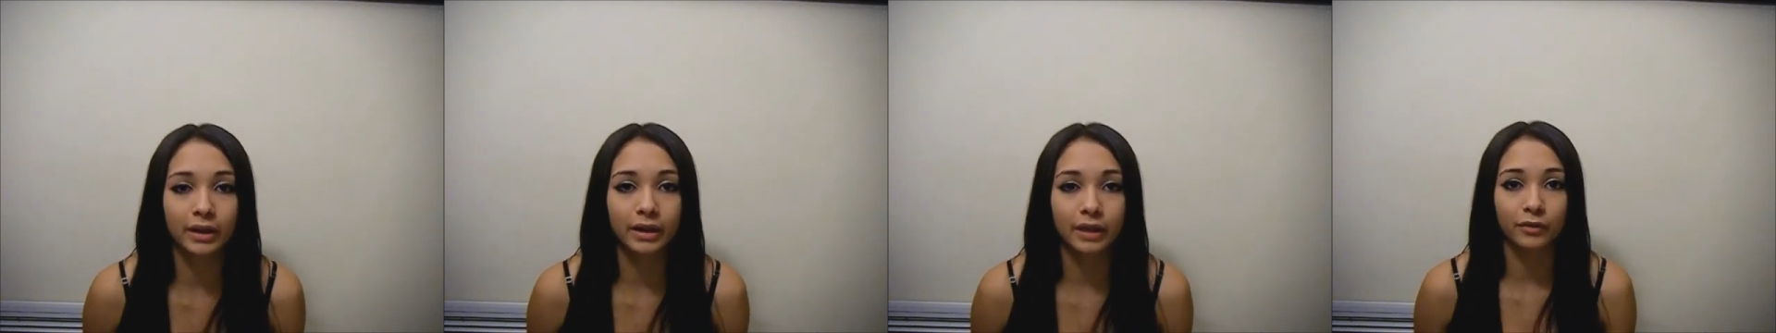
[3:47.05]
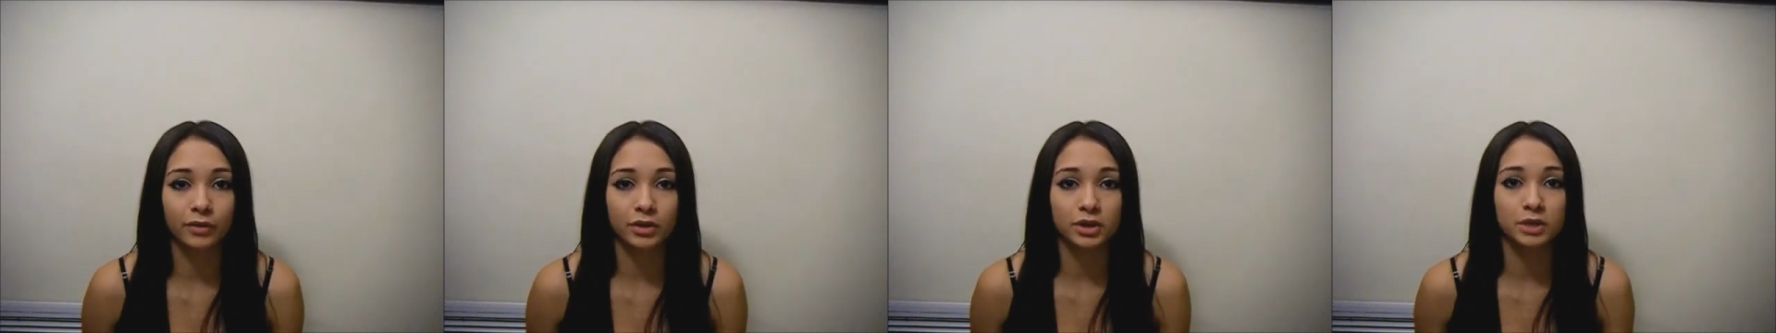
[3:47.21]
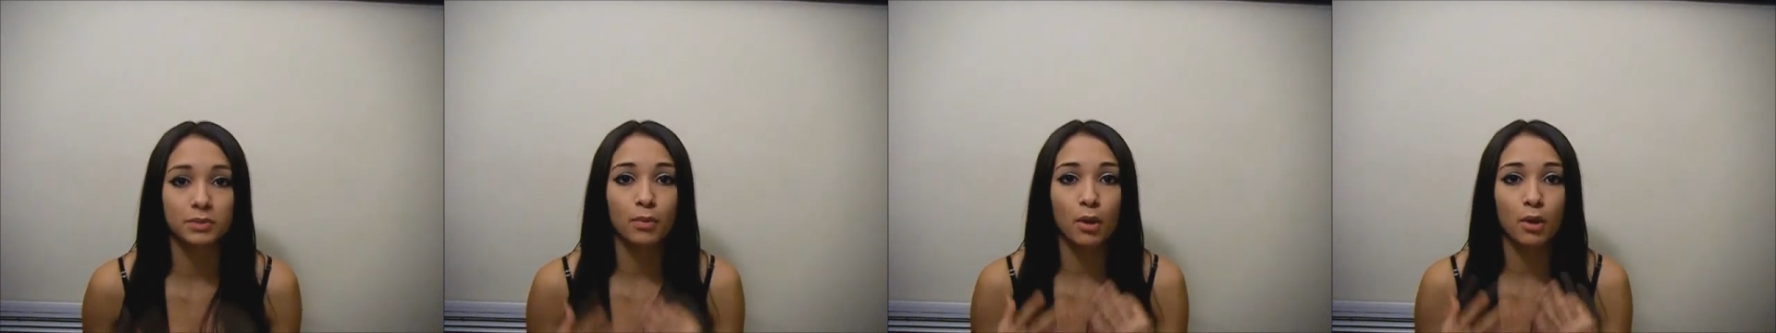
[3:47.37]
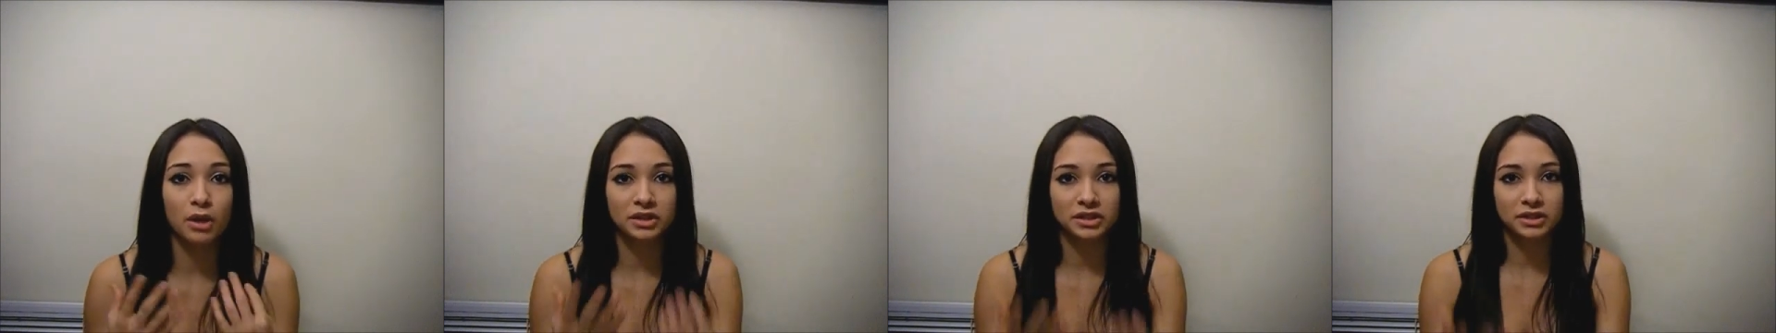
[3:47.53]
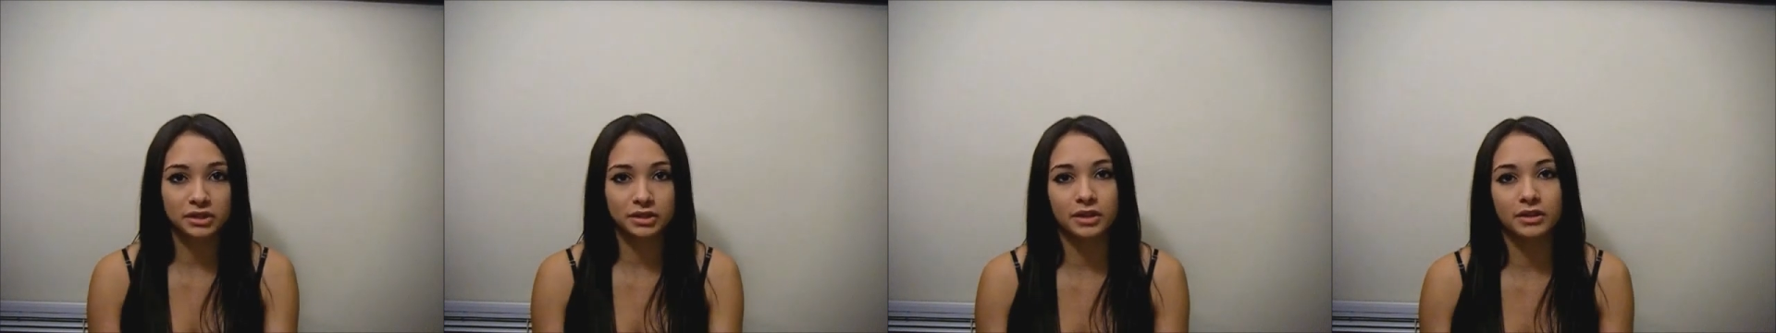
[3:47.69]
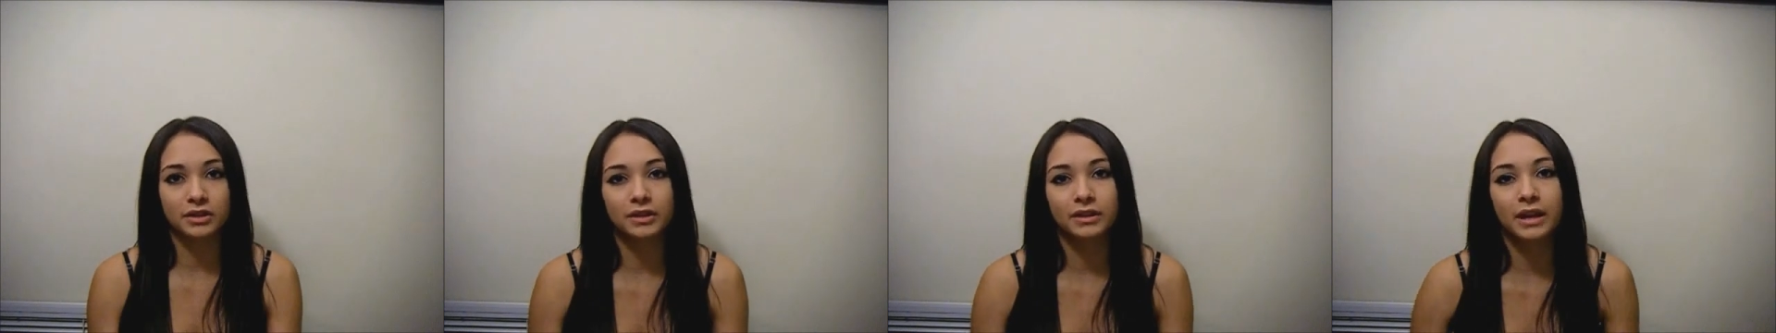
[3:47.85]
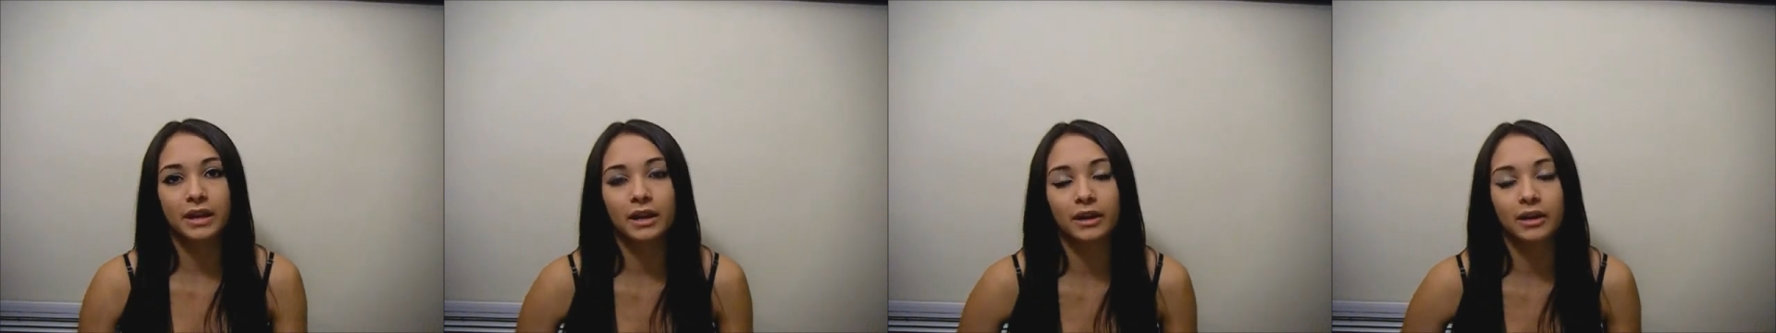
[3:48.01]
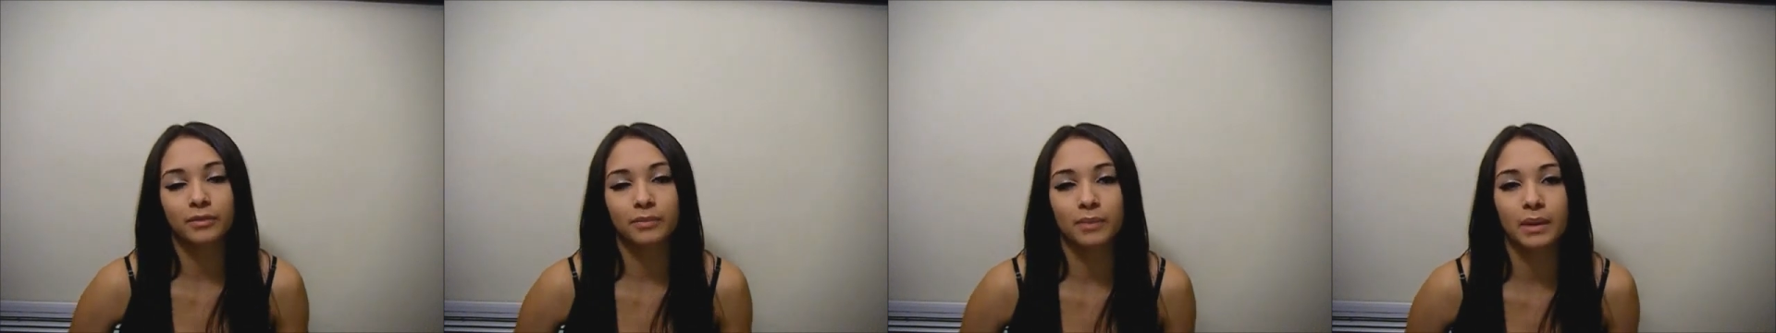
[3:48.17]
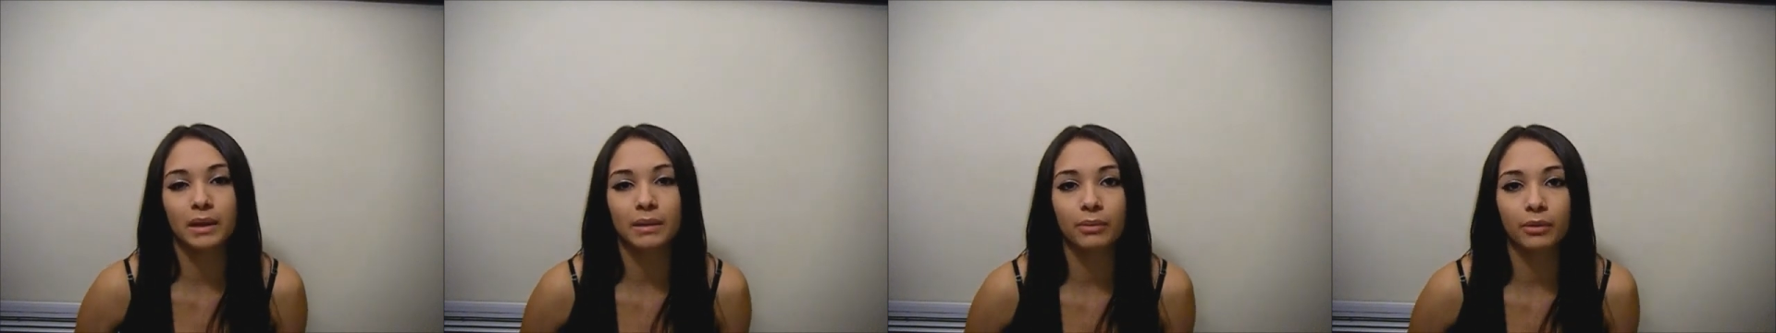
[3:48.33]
in response to the deck,